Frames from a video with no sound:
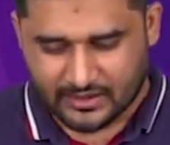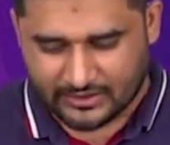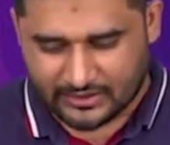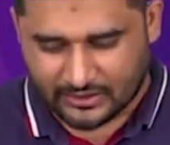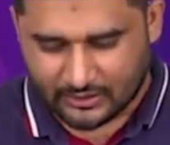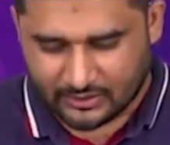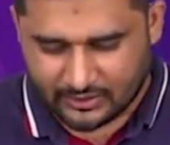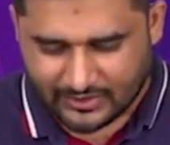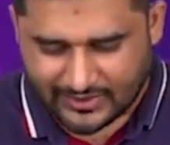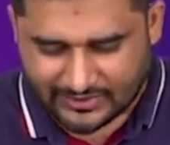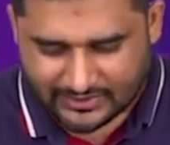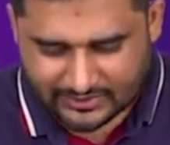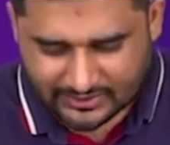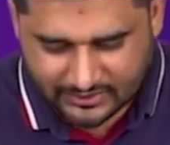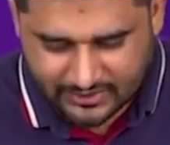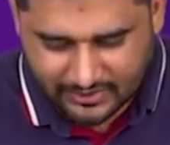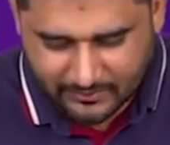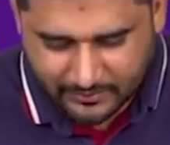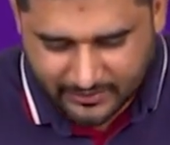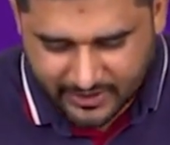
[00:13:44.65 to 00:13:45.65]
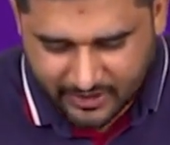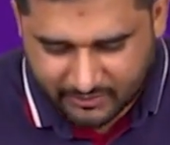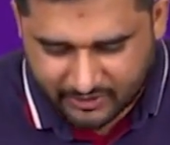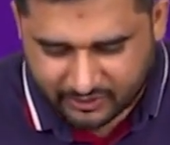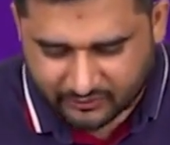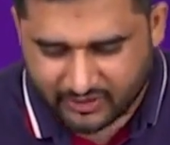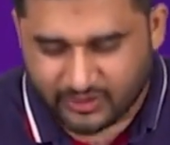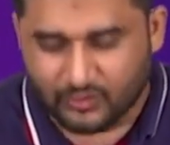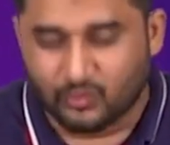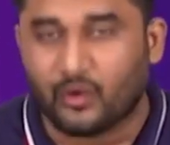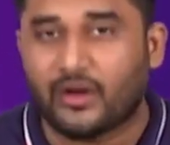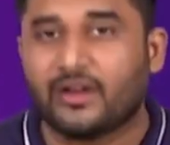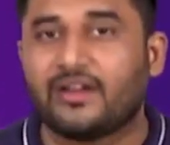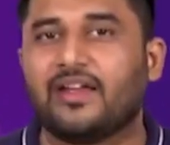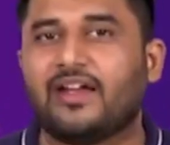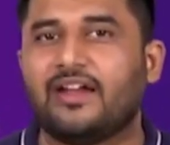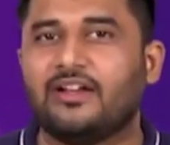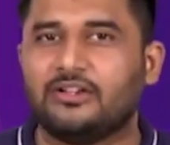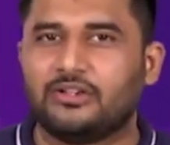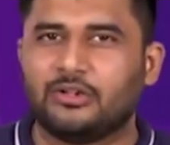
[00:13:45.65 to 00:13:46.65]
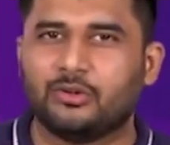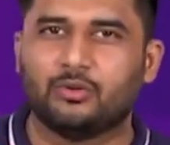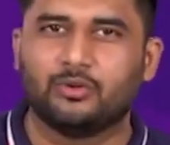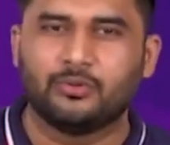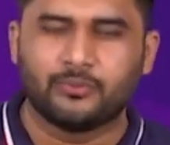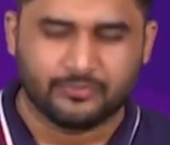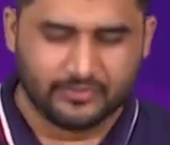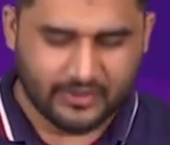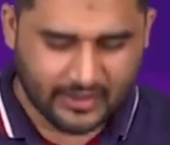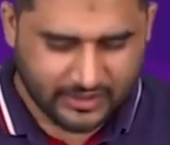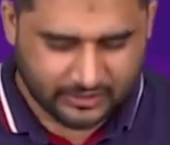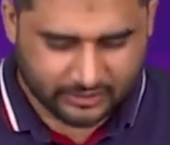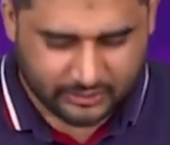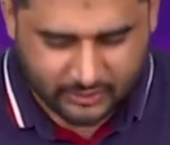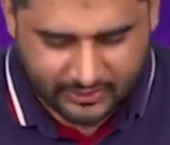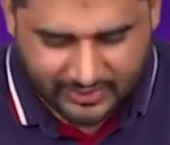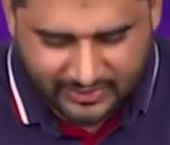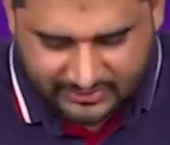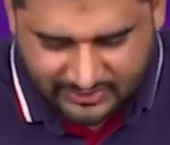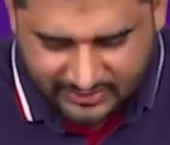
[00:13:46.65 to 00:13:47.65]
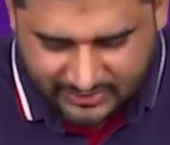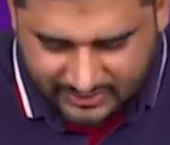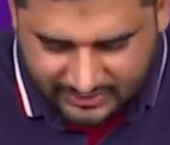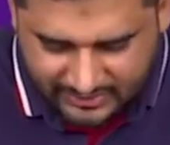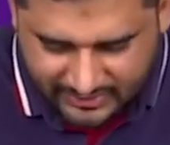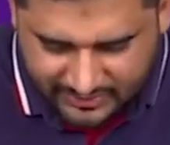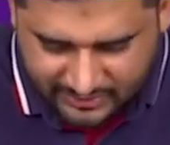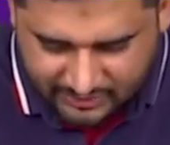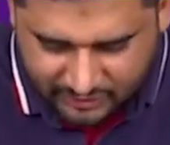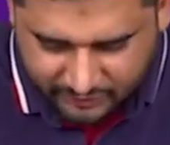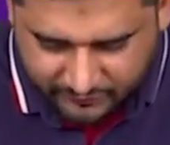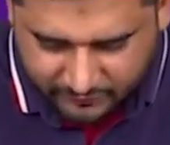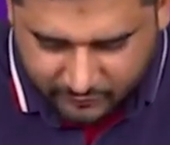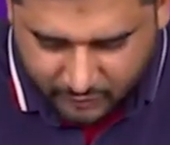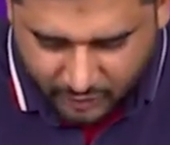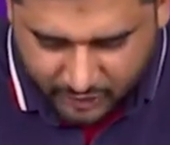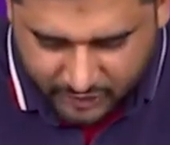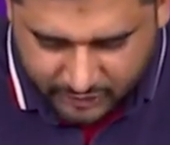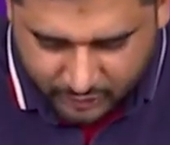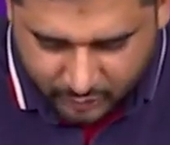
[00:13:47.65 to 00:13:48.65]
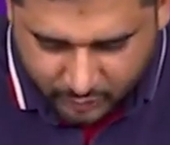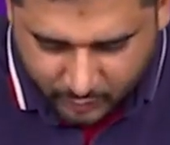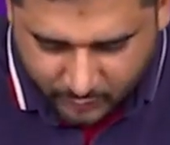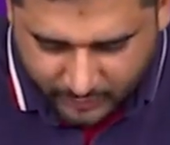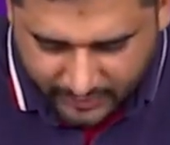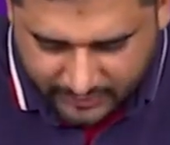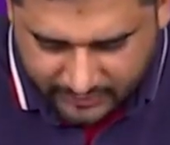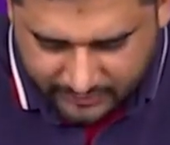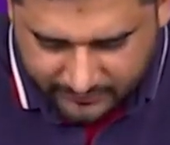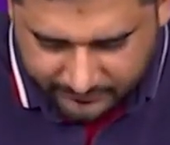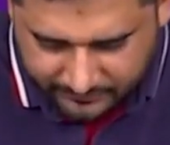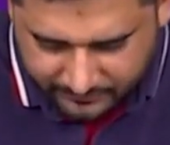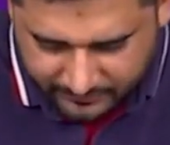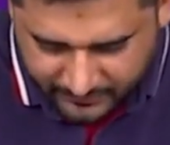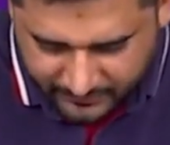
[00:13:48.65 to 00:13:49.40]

Now let's compare between 1 and 2. So you can see in case of molecule 1